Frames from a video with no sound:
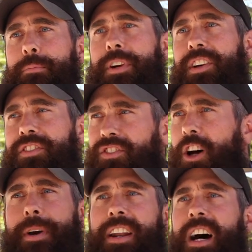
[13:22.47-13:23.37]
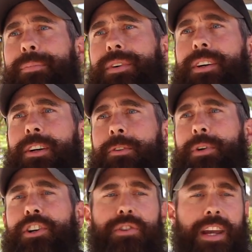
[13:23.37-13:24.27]
Because it's all made up.
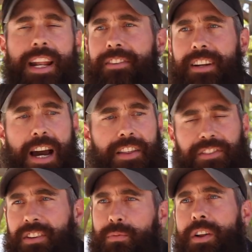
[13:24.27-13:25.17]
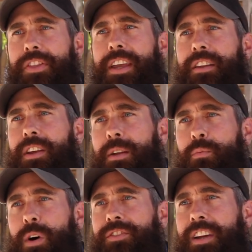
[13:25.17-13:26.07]
Because you can't have a God that says one thing in
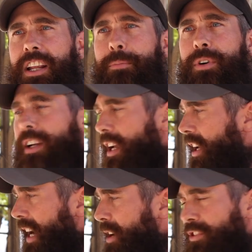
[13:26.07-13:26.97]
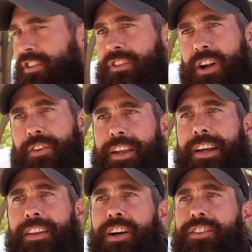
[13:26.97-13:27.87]
one side of the book, and a God who says another thing
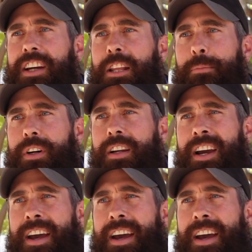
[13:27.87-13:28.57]
on the other side of the book,